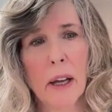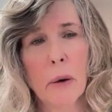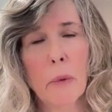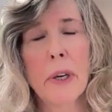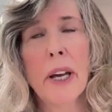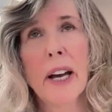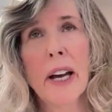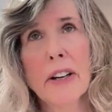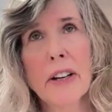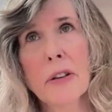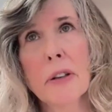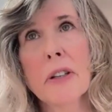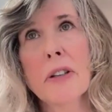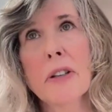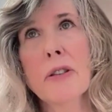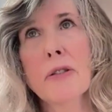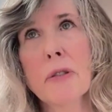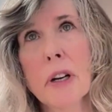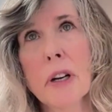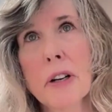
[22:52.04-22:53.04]
We actually
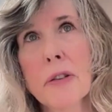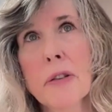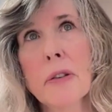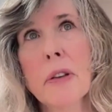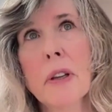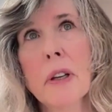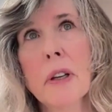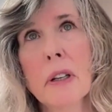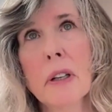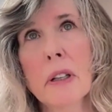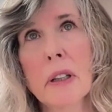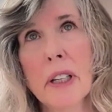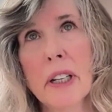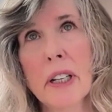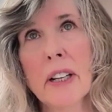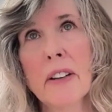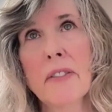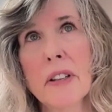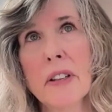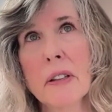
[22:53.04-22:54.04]
structured the
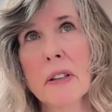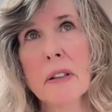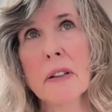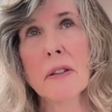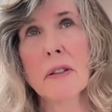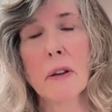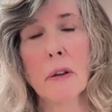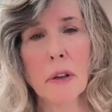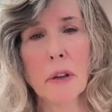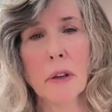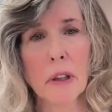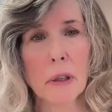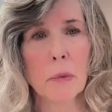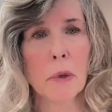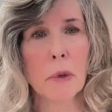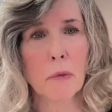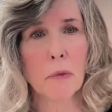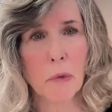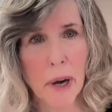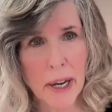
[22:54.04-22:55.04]
clinic visits so that there
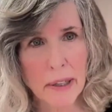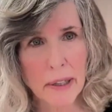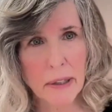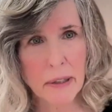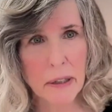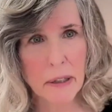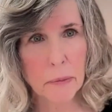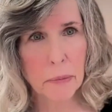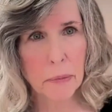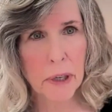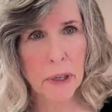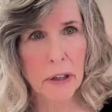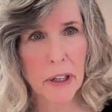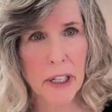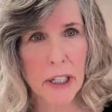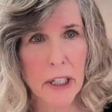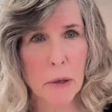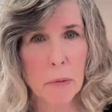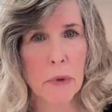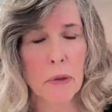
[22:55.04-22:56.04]
were rest
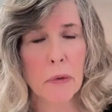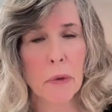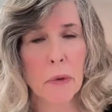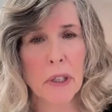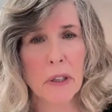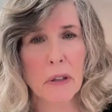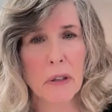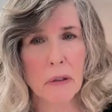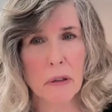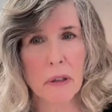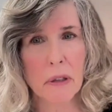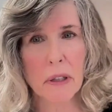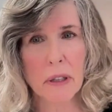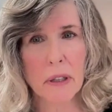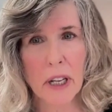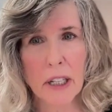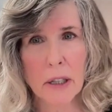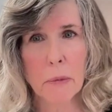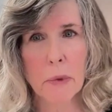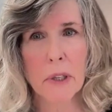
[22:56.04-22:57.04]
periods between certain
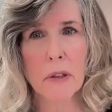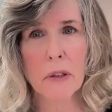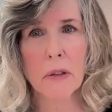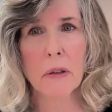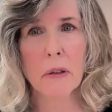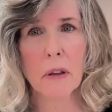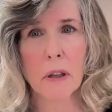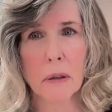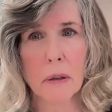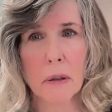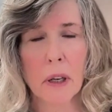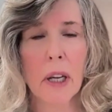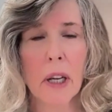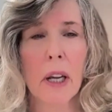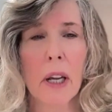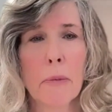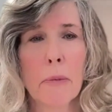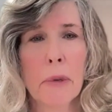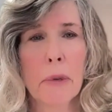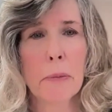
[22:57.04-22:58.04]
assessments so that
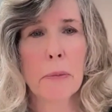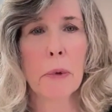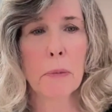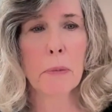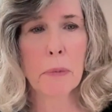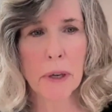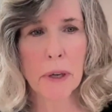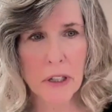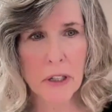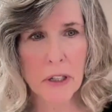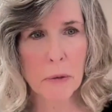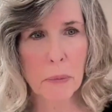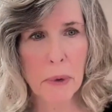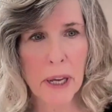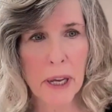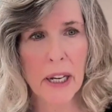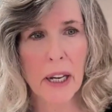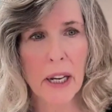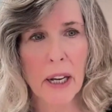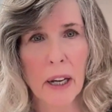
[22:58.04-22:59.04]
people
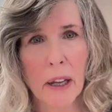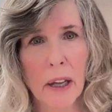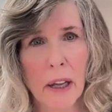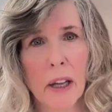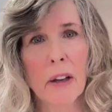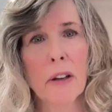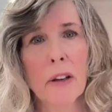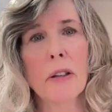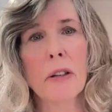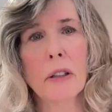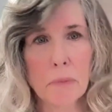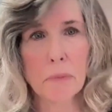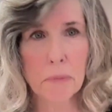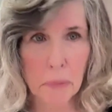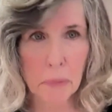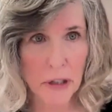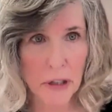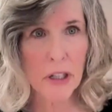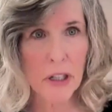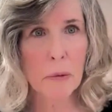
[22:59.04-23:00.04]
participating could
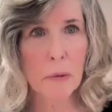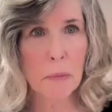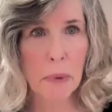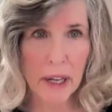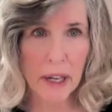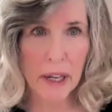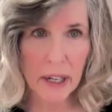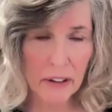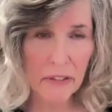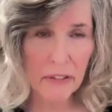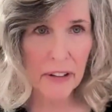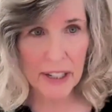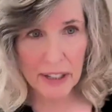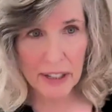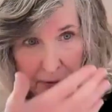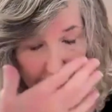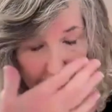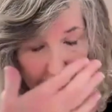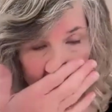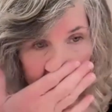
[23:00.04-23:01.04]
participate
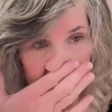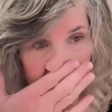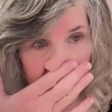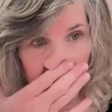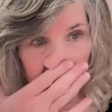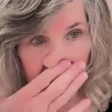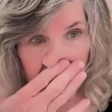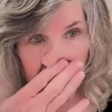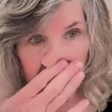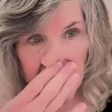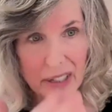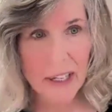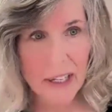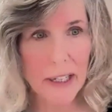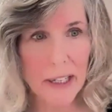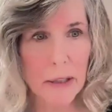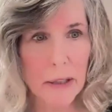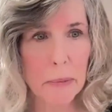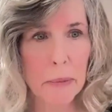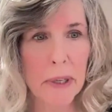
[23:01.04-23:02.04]
effectively in all of the
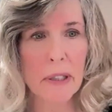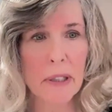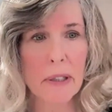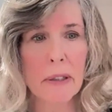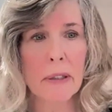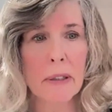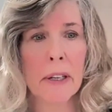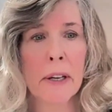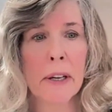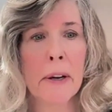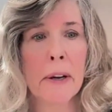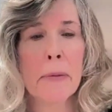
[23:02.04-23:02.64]
assessments.